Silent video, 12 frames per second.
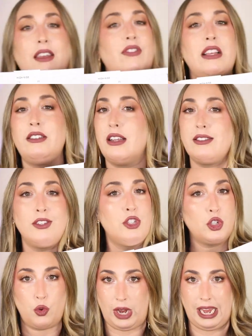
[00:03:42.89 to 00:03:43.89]
if this doesn't
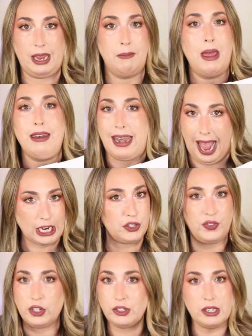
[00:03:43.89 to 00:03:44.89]
scream
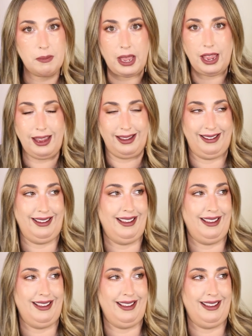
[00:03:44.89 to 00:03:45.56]
Nashville to me,